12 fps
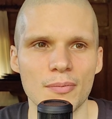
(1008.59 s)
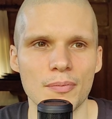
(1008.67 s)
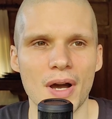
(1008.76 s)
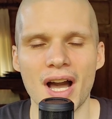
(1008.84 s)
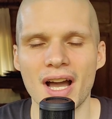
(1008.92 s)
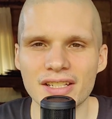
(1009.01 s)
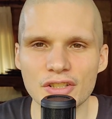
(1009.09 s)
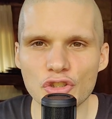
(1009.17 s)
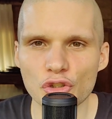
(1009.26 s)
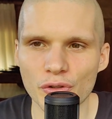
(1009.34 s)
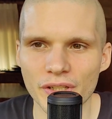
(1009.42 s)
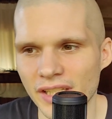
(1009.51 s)
behind a
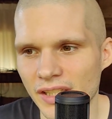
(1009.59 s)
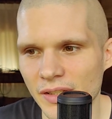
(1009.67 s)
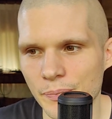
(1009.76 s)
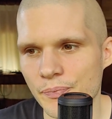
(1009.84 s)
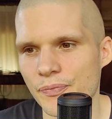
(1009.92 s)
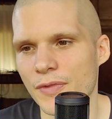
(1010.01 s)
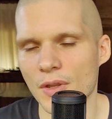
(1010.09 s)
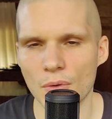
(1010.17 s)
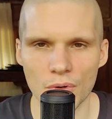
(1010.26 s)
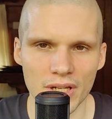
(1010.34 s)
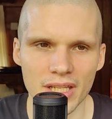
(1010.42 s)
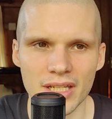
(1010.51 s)
tree
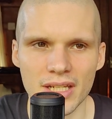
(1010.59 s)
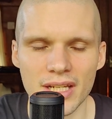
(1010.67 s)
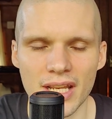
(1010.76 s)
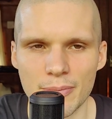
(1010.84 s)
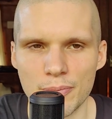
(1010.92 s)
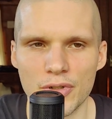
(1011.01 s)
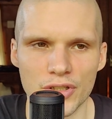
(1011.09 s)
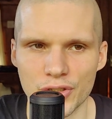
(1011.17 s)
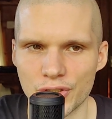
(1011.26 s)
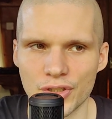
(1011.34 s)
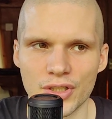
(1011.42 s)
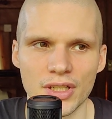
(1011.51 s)
or in a
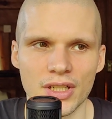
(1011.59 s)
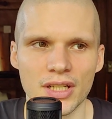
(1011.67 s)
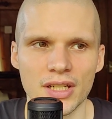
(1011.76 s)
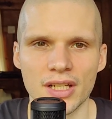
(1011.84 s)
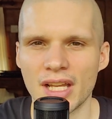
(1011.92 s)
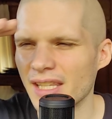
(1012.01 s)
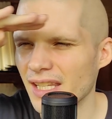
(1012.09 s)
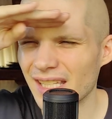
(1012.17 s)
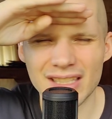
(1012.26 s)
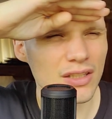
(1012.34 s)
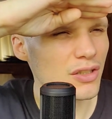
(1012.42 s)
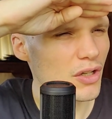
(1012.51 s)
bush, and they
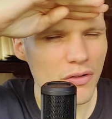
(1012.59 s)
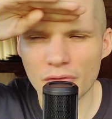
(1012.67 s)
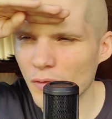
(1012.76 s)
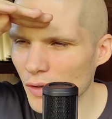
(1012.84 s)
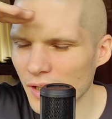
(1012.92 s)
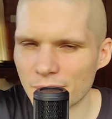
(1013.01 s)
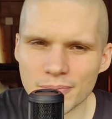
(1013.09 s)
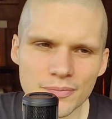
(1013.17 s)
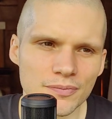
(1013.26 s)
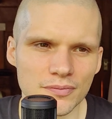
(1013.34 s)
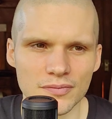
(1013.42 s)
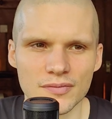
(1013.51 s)
look for them.